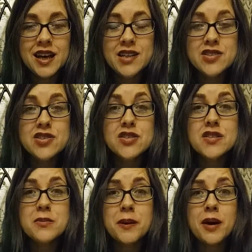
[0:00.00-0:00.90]
It's
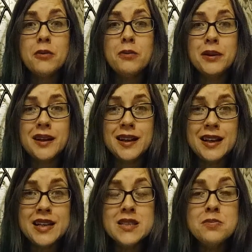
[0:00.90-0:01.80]
just about,
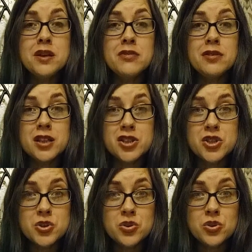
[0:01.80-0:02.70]
please be
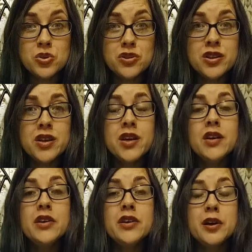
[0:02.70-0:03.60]
reassured,
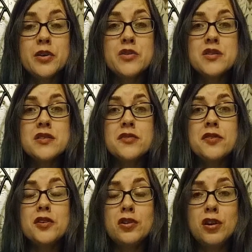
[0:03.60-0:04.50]
those that
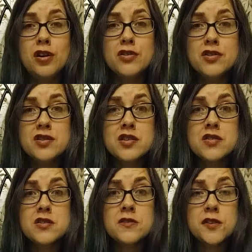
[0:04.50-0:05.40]
feel lost,
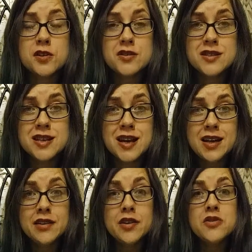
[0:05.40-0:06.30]
those that feel
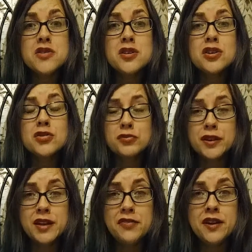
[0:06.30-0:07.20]
sad, those that are
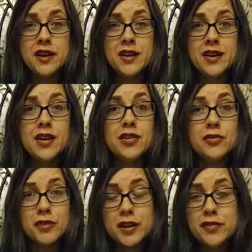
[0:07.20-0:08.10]
grieving, and
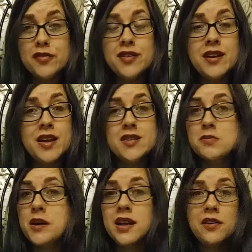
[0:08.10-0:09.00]
grief has
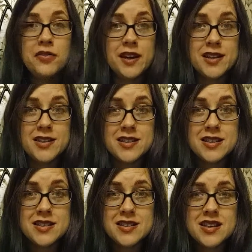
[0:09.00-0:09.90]
many
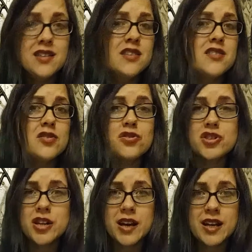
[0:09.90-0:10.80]
faces. It does not
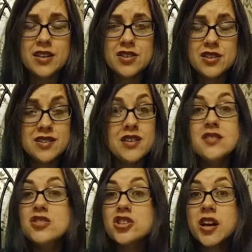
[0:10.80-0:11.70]
change. It
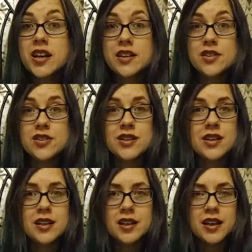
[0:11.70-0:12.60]
does change.
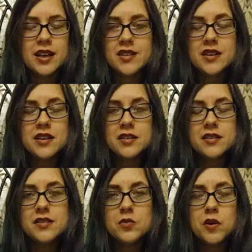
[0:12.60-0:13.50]

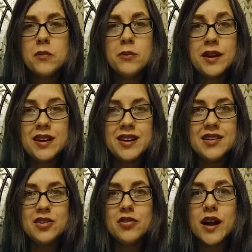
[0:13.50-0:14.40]
It's 1
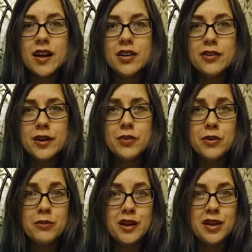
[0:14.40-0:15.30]
minute you're angry,
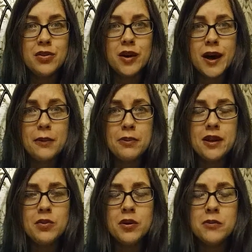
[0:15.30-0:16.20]
1 minute you're
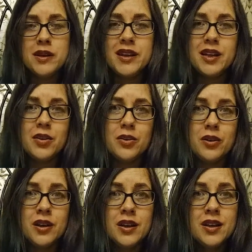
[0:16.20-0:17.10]
happy, 1 minute
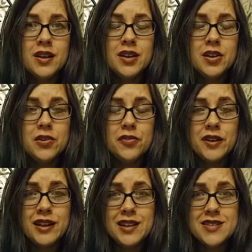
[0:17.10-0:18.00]
you're
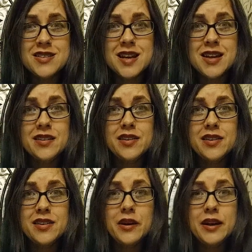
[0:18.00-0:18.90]
feeling sad and
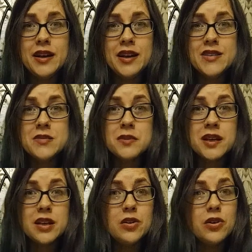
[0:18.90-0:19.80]
lonely, next
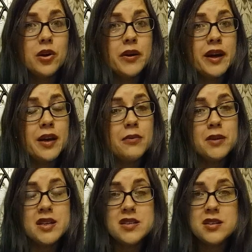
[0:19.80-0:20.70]
minute you're going out
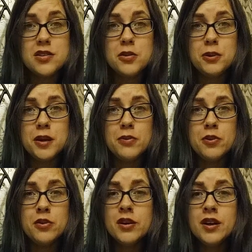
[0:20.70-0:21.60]
meeting new
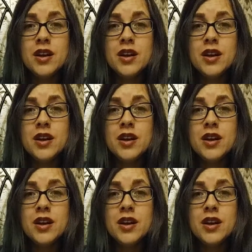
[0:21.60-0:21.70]
people.